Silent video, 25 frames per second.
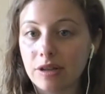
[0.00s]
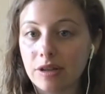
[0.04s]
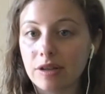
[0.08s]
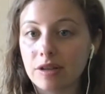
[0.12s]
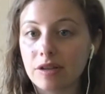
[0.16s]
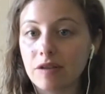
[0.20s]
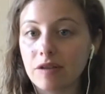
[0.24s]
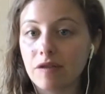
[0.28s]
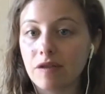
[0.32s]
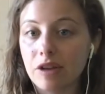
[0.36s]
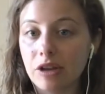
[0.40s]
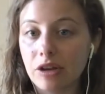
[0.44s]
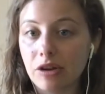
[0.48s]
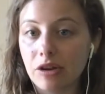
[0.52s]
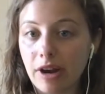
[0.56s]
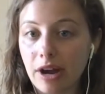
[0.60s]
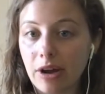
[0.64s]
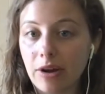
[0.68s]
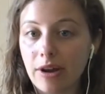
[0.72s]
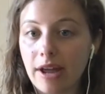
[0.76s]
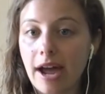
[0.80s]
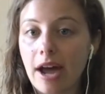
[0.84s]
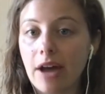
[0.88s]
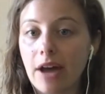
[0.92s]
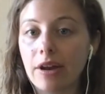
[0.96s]
To
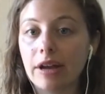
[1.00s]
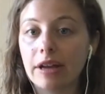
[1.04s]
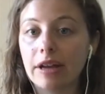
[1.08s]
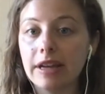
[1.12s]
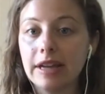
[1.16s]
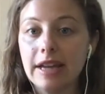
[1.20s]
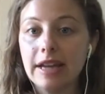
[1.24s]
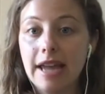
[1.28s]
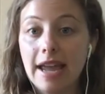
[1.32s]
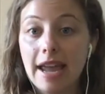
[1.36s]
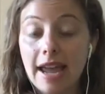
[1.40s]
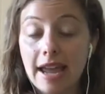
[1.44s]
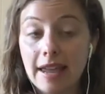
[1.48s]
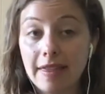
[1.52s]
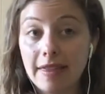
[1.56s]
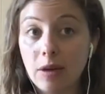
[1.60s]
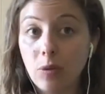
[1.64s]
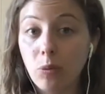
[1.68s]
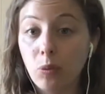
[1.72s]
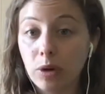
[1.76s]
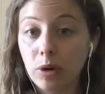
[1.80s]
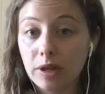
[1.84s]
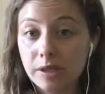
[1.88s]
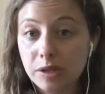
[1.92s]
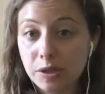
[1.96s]
figure out how to, and
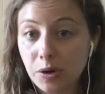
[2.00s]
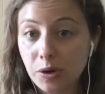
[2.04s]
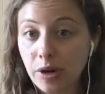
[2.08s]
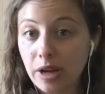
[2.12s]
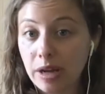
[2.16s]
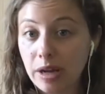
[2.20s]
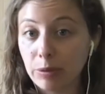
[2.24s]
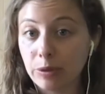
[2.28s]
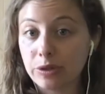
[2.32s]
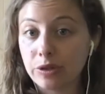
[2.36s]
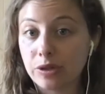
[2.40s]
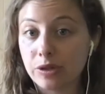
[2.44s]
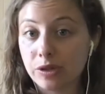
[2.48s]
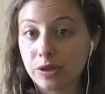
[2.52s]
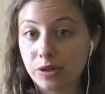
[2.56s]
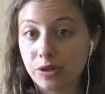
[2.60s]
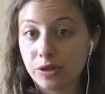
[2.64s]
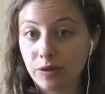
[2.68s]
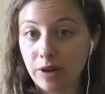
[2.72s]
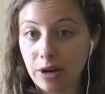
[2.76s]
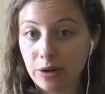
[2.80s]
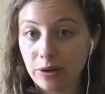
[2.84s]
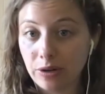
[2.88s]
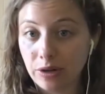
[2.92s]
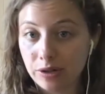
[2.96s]
then once you're able to
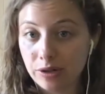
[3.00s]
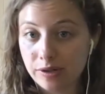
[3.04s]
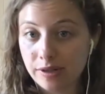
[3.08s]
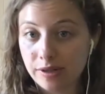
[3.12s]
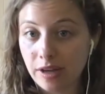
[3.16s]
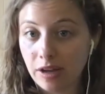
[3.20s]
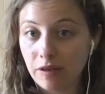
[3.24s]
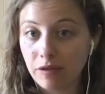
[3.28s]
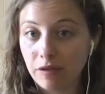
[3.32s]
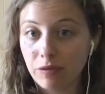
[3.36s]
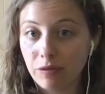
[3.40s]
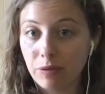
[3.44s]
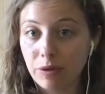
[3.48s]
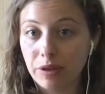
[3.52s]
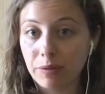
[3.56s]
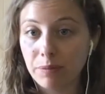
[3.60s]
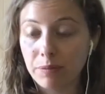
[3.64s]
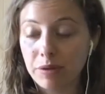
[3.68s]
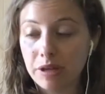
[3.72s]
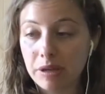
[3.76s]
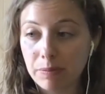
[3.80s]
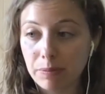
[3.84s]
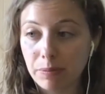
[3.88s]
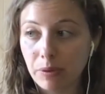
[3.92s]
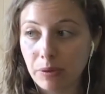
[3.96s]
surround yourself with
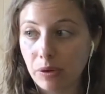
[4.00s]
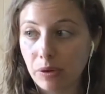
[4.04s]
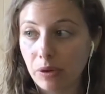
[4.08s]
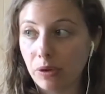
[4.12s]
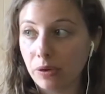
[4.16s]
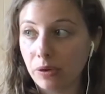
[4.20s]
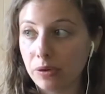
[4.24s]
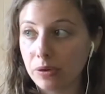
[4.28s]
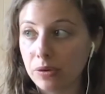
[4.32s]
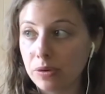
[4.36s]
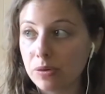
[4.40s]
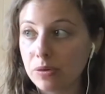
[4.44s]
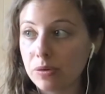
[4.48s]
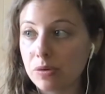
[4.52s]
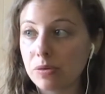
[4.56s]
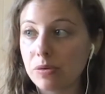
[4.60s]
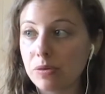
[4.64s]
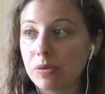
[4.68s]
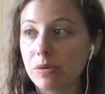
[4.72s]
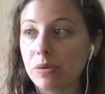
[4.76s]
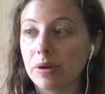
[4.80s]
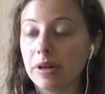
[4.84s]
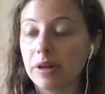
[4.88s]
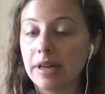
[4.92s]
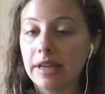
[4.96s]
people
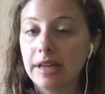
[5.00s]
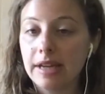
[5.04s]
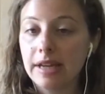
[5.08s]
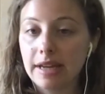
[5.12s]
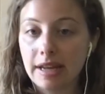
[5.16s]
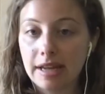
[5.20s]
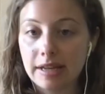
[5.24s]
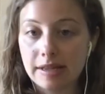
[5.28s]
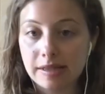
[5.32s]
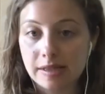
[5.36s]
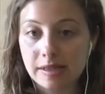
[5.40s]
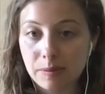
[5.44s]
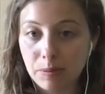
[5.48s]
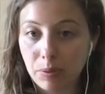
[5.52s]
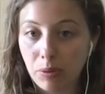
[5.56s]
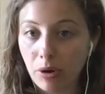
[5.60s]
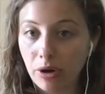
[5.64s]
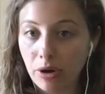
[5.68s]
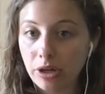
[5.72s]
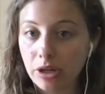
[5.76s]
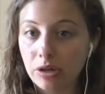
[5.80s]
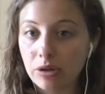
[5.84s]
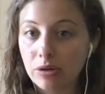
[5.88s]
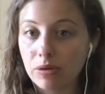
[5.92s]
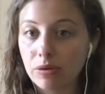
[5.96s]
who can
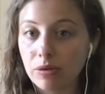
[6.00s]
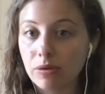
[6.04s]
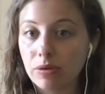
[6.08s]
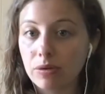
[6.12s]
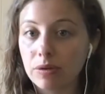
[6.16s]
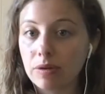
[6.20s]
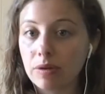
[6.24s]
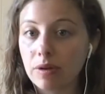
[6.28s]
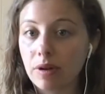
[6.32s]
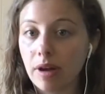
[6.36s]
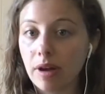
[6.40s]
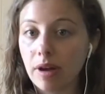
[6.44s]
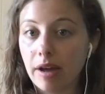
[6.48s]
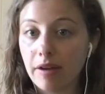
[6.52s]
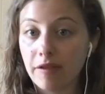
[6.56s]
support you